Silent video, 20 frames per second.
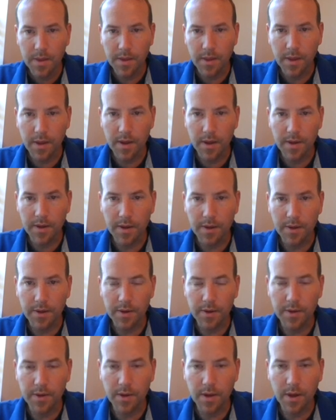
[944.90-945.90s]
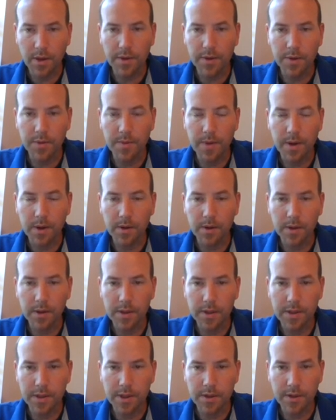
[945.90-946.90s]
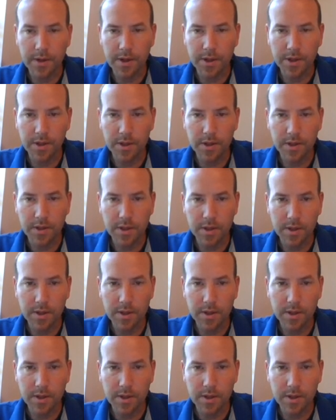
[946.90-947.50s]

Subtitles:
are other numerical considerations